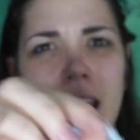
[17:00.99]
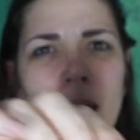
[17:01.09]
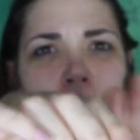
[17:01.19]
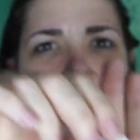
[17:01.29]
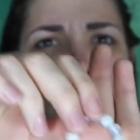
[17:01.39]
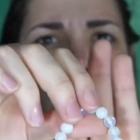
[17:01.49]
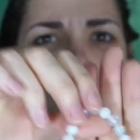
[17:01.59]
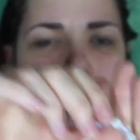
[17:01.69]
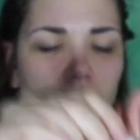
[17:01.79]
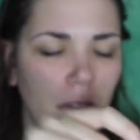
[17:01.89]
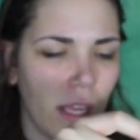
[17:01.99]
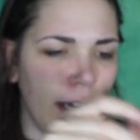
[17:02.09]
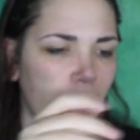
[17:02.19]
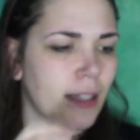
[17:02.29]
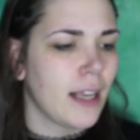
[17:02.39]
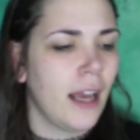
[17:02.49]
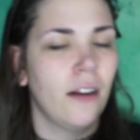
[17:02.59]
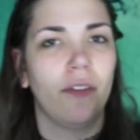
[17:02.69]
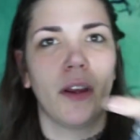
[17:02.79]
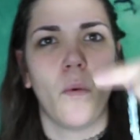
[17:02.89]
In per so the lighting is kind
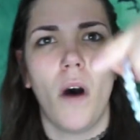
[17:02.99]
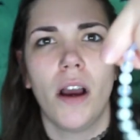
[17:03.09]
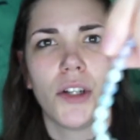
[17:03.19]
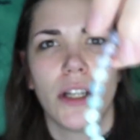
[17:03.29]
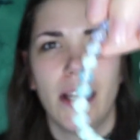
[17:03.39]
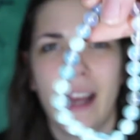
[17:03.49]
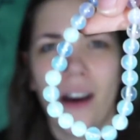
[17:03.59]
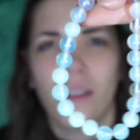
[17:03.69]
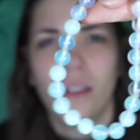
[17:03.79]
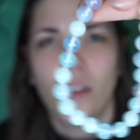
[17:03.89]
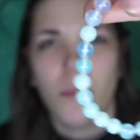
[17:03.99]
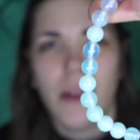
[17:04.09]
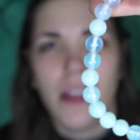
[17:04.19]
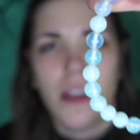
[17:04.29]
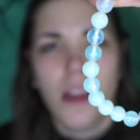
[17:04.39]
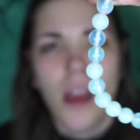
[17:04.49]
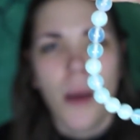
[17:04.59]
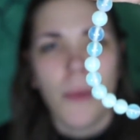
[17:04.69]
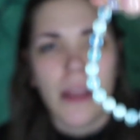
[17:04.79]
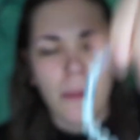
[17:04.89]
of like washing it out a little bit,
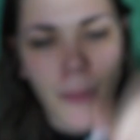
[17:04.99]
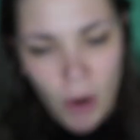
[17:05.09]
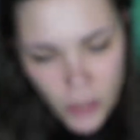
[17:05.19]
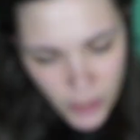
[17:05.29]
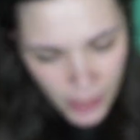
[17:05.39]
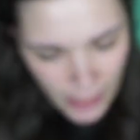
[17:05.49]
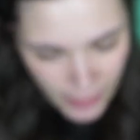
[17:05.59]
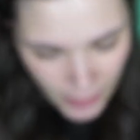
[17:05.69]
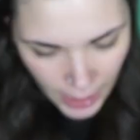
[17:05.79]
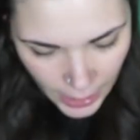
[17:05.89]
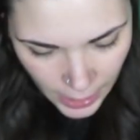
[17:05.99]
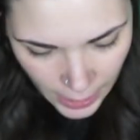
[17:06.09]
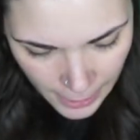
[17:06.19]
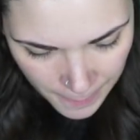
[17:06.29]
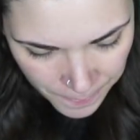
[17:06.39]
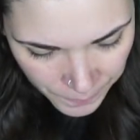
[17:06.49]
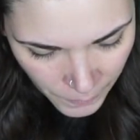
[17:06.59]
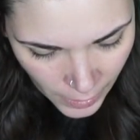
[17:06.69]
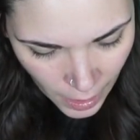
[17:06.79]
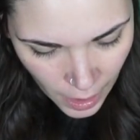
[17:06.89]
but person it's like a
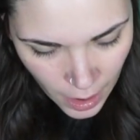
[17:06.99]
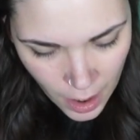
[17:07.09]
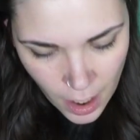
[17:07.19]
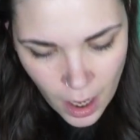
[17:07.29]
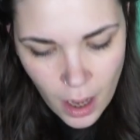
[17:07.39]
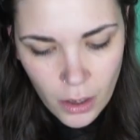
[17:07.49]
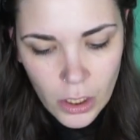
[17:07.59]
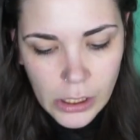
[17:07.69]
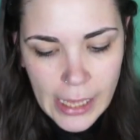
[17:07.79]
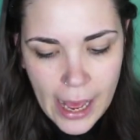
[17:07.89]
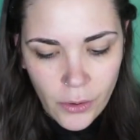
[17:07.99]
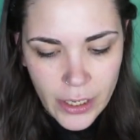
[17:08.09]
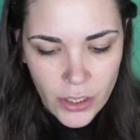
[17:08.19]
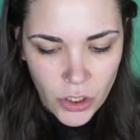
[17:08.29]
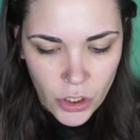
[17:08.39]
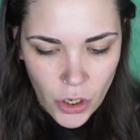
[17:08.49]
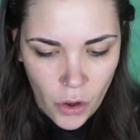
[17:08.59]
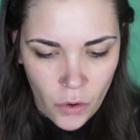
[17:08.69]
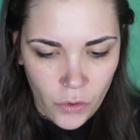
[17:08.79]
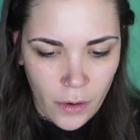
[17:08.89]
a cloudy
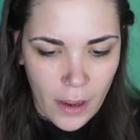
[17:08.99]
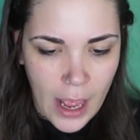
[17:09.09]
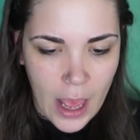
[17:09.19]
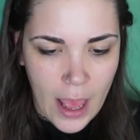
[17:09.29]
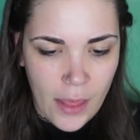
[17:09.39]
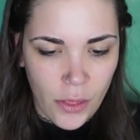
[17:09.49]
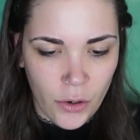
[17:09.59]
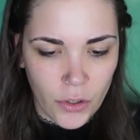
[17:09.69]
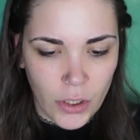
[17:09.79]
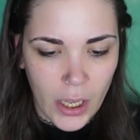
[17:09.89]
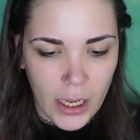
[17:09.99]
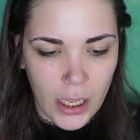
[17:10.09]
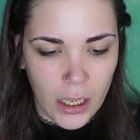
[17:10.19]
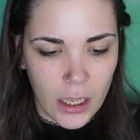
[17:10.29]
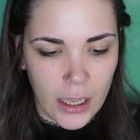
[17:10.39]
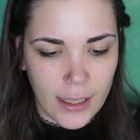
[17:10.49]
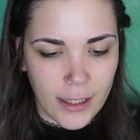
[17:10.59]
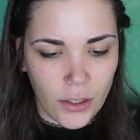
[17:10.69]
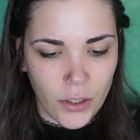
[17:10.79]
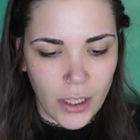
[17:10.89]
stone, and there's like
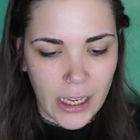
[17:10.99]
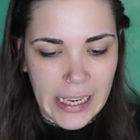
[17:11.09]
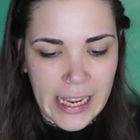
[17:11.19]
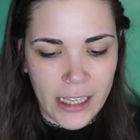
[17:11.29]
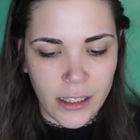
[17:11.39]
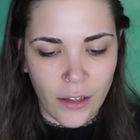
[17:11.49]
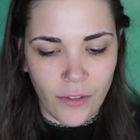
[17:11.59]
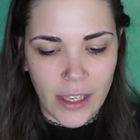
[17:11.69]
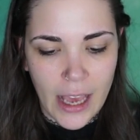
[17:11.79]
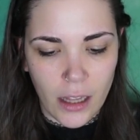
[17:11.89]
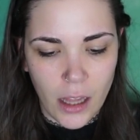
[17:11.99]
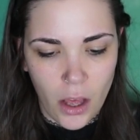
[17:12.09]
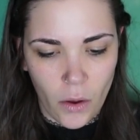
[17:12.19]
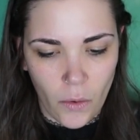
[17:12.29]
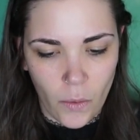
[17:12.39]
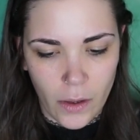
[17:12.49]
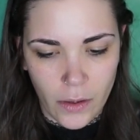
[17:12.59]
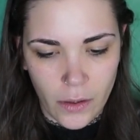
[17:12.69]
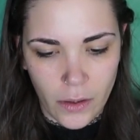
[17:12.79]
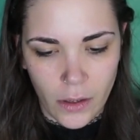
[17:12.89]
it, there's like a hint of yellow
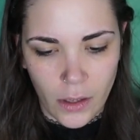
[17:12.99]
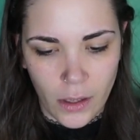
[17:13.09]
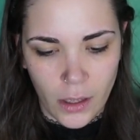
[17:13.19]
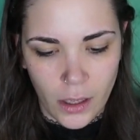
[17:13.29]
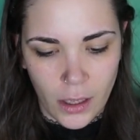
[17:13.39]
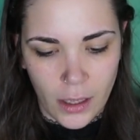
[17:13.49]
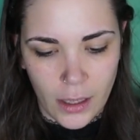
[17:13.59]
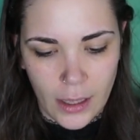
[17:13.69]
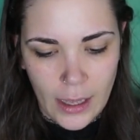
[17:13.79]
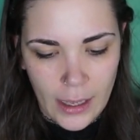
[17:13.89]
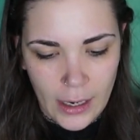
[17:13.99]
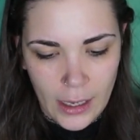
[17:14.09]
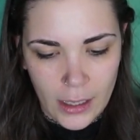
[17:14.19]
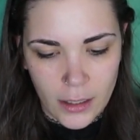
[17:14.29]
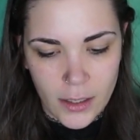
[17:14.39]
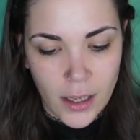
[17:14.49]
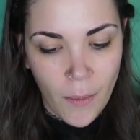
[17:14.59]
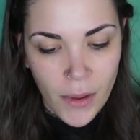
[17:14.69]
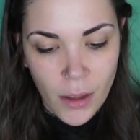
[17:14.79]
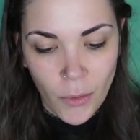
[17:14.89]
in it.
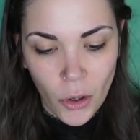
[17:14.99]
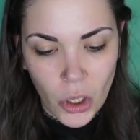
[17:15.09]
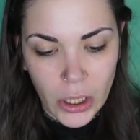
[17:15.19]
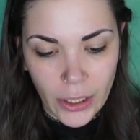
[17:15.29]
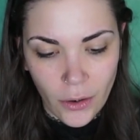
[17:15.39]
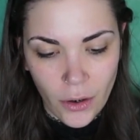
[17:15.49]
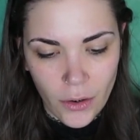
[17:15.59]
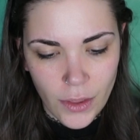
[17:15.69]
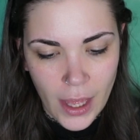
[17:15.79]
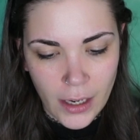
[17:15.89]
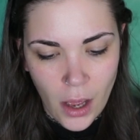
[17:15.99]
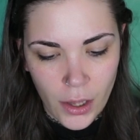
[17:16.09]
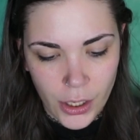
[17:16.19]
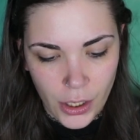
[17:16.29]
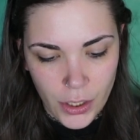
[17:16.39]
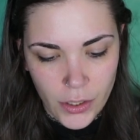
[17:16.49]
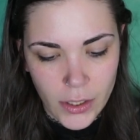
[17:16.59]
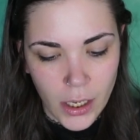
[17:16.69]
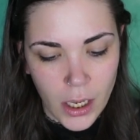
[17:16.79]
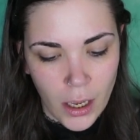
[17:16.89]
Some of them are clearer than
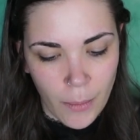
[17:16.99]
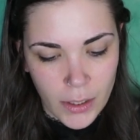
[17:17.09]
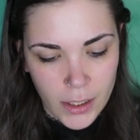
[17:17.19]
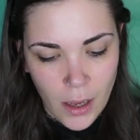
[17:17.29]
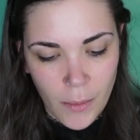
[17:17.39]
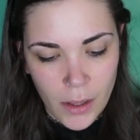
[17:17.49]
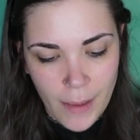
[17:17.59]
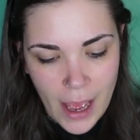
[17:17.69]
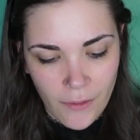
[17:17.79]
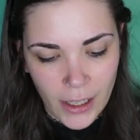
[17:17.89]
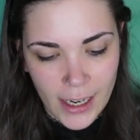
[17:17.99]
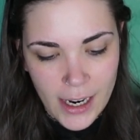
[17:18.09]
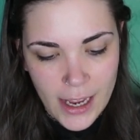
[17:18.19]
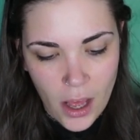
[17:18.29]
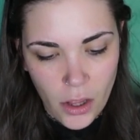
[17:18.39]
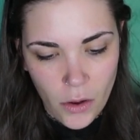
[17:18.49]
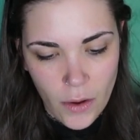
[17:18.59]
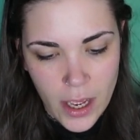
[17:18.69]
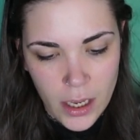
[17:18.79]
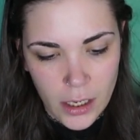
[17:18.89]
others, but some of them have like a yellow
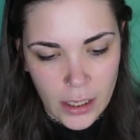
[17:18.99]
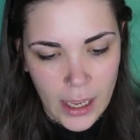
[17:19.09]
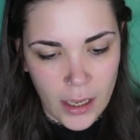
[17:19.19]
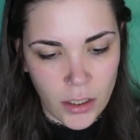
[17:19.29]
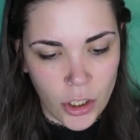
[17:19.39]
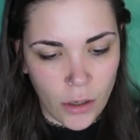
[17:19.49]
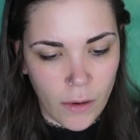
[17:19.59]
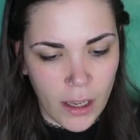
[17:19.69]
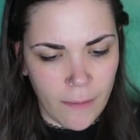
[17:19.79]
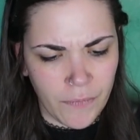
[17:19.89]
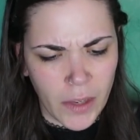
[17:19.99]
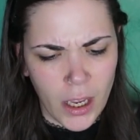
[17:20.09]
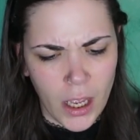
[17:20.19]
hint, hint to it.